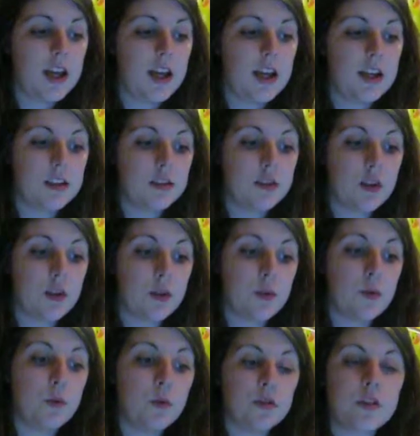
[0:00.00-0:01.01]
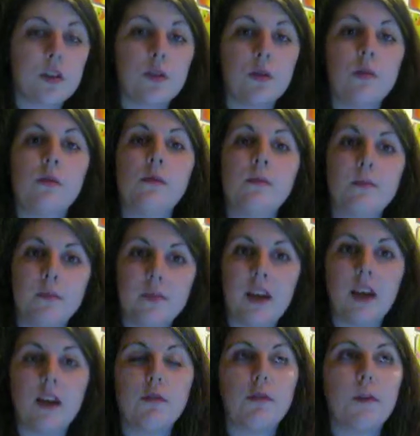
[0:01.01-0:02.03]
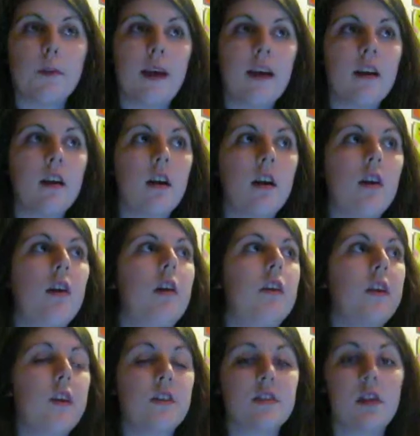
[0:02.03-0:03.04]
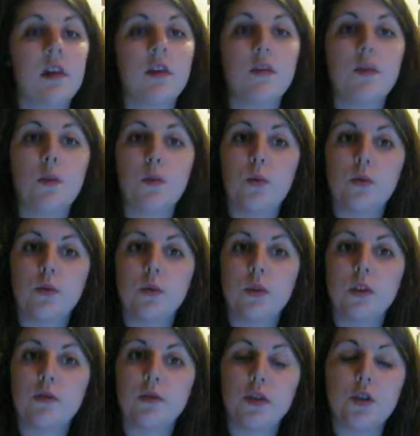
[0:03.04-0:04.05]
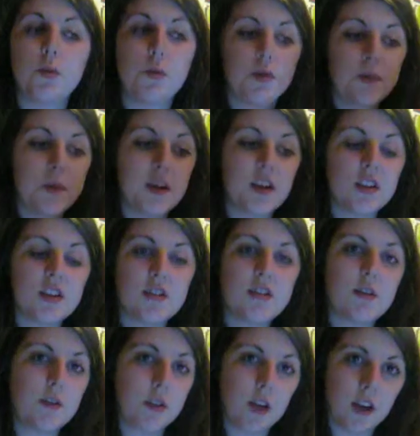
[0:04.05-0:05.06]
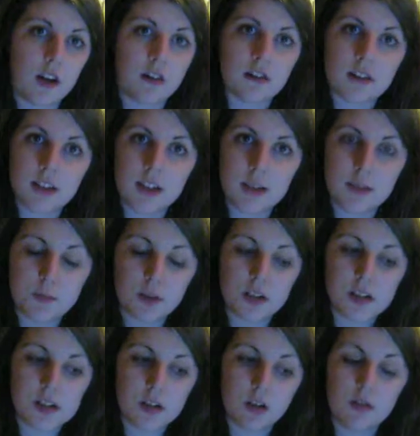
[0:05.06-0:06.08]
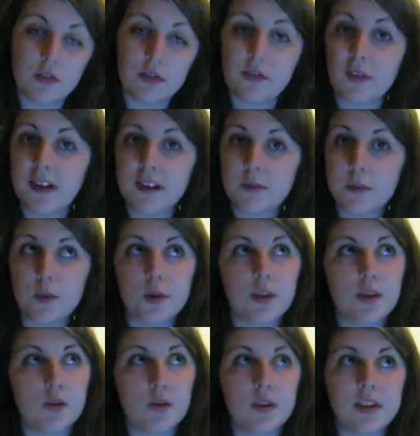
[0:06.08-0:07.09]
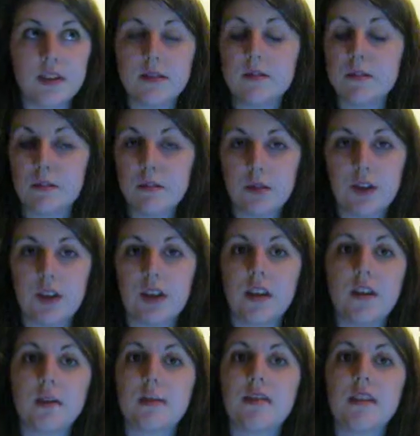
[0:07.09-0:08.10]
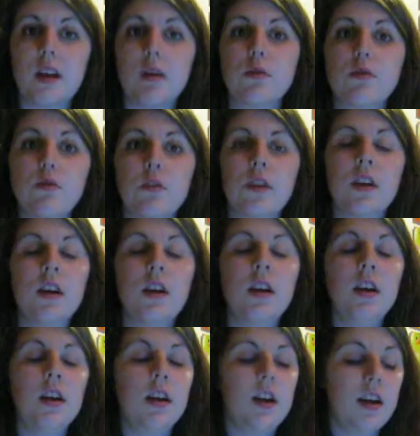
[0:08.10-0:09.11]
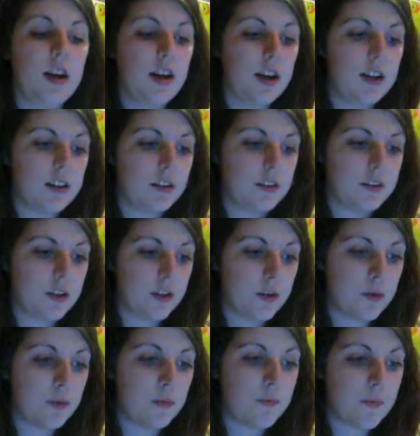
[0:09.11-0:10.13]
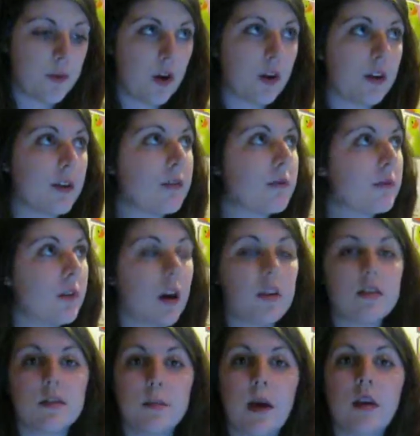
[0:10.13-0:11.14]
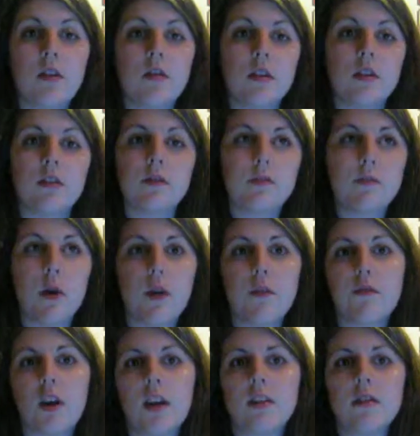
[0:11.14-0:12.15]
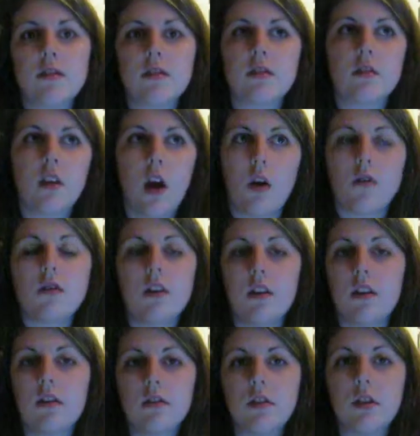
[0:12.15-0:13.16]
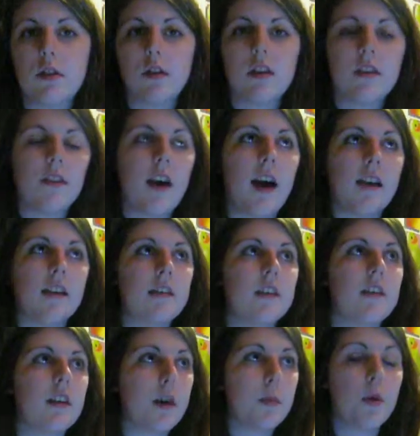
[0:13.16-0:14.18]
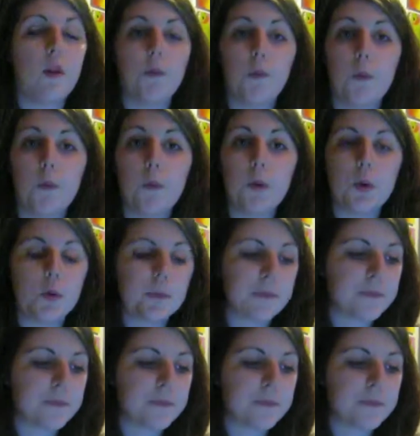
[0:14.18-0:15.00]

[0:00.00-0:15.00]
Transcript: And so also taken from that, the other side of the wall in the room was pictures of the girls he'd printed off of Facebook or he'd taken himself. And so I cut some out of my friends, just girls that you could have had, and I put them on the wall.